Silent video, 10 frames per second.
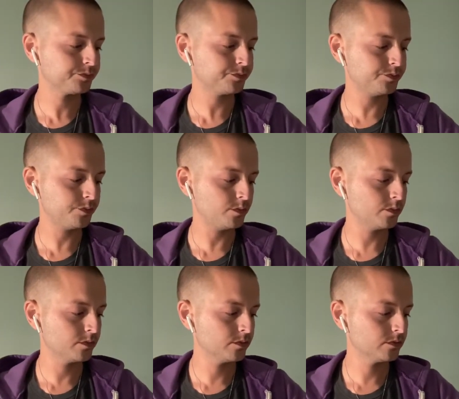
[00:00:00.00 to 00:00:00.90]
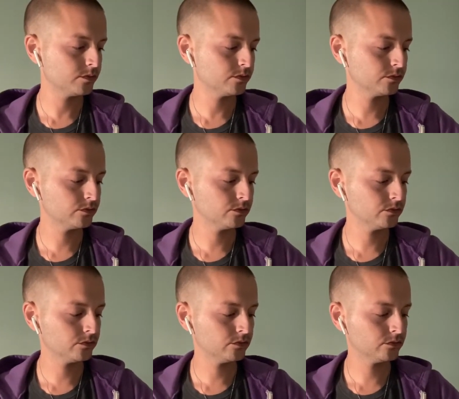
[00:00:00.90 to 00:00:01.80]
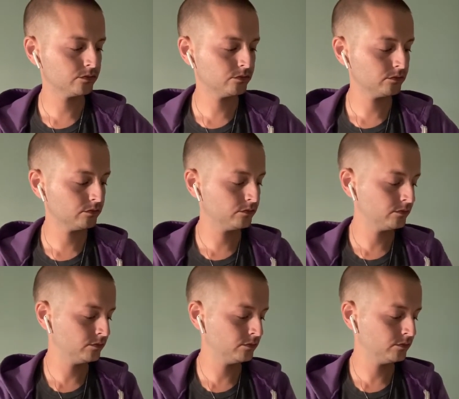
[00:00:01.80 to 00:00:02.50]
Nothing is said.